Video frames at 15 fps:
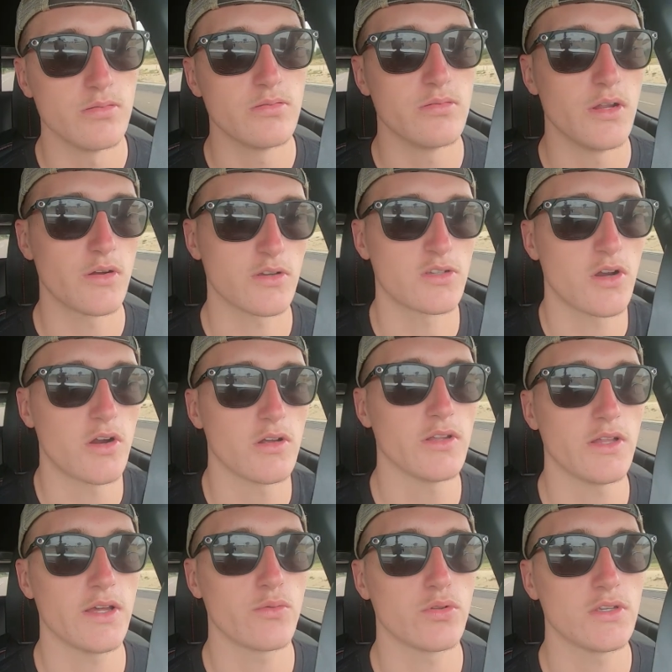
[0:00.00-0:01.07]
because
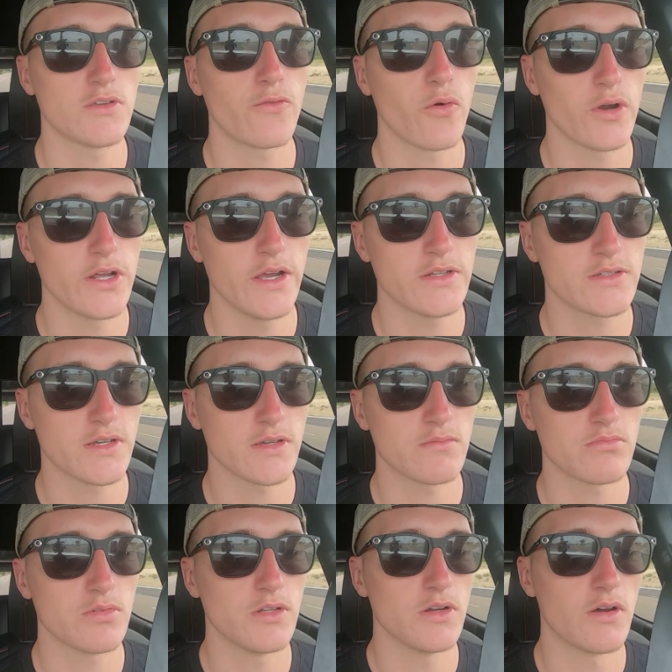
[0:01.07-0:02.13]
currently, like with these 48s, like
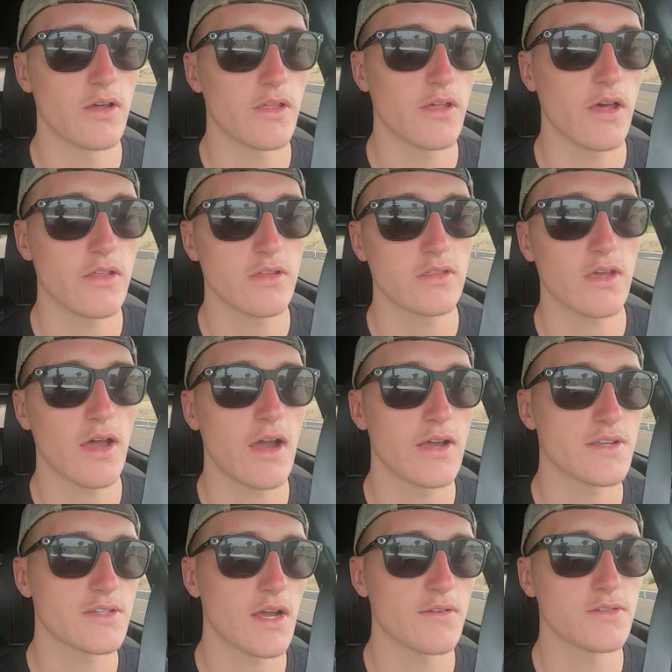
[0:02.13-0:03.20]
I think the
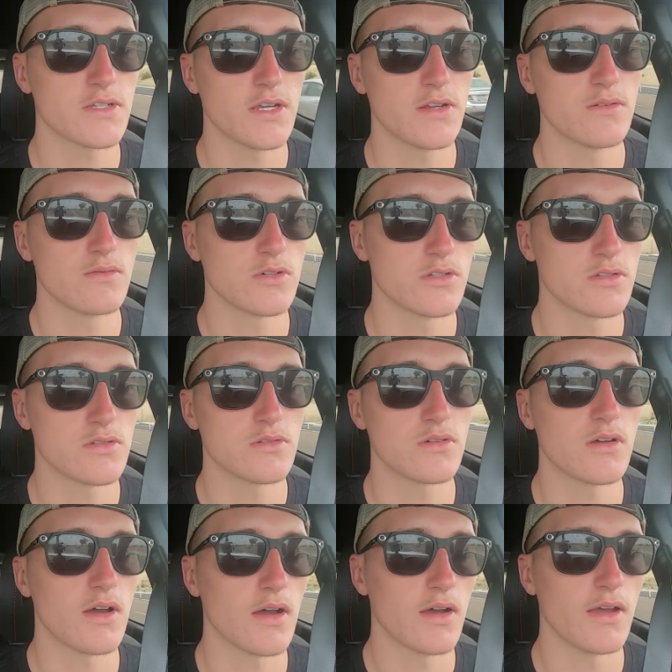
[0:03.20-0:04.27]
highest I've seen was
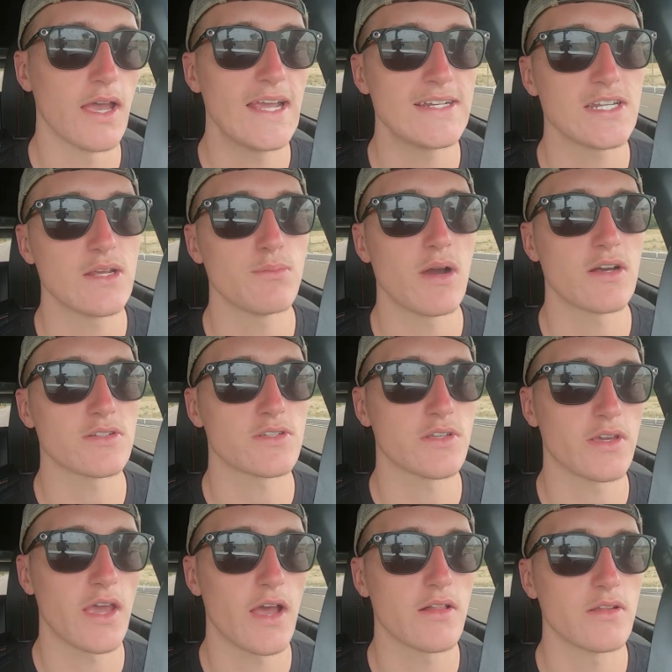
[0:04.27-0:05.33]
18 miles to the
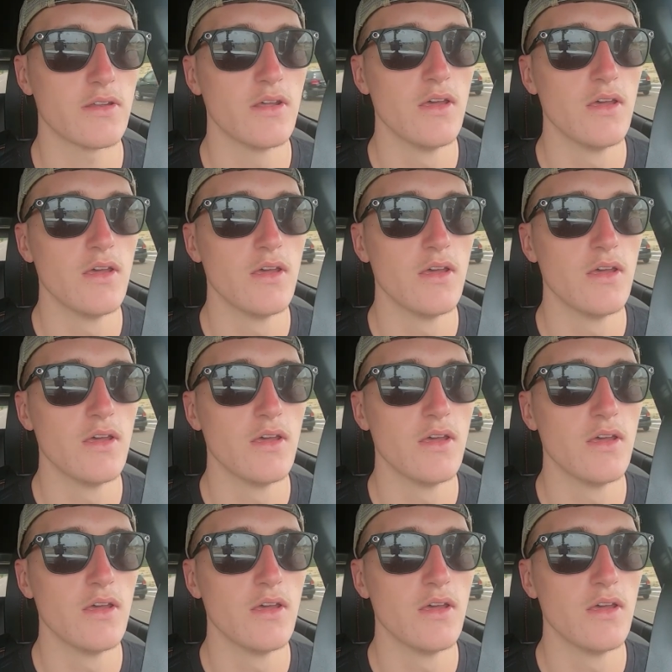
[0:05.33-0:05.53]
gallon,